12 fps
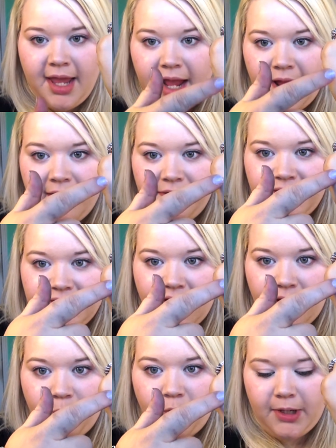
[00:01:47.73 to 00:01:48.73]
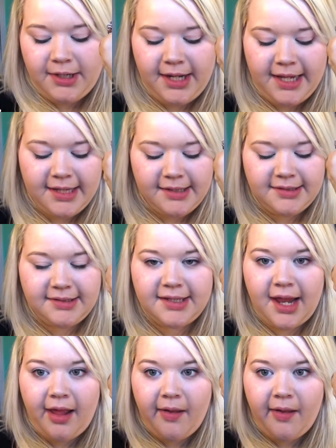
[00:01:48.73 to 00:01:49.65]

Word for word: and the top one is